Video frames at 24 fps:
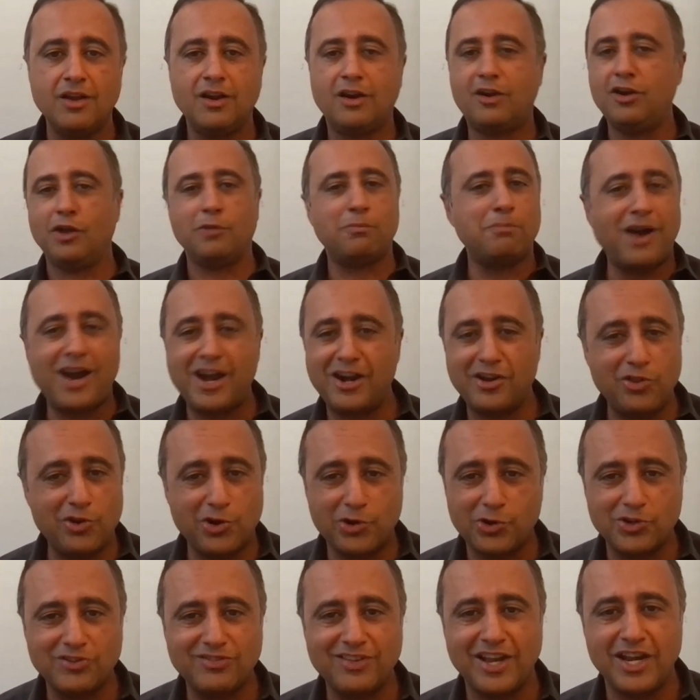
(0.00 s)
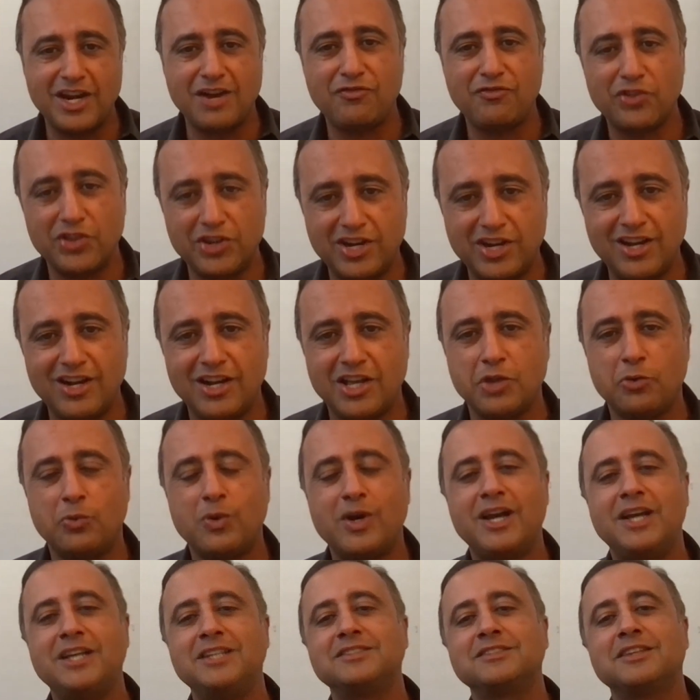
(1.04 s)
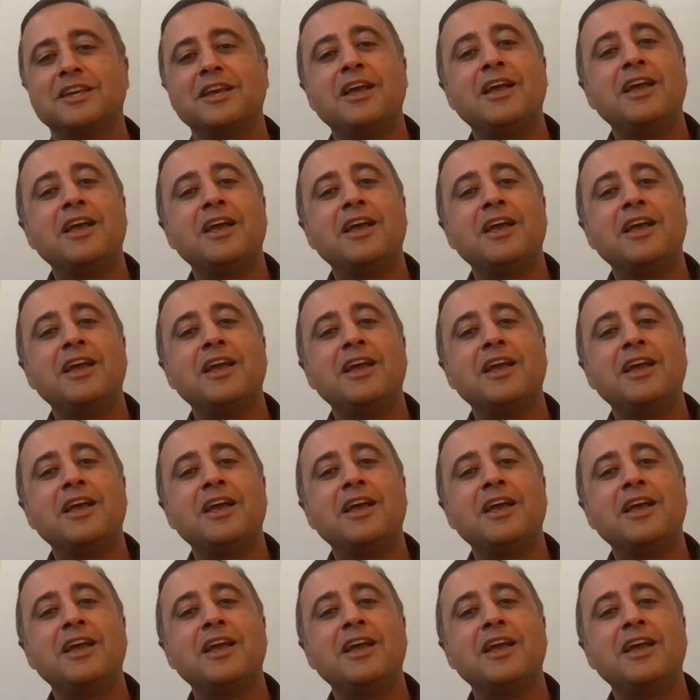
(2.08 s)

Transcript: because buyer is not going to sign off on the deal otherwise.